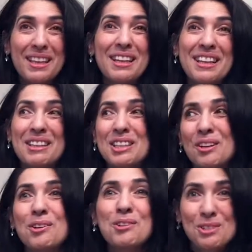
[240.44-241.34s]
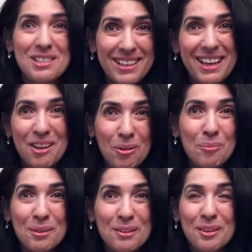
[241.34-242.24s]
I think you should take
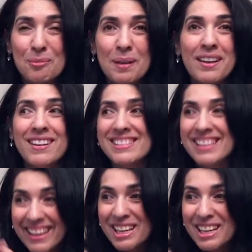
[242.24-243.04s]
home with you, because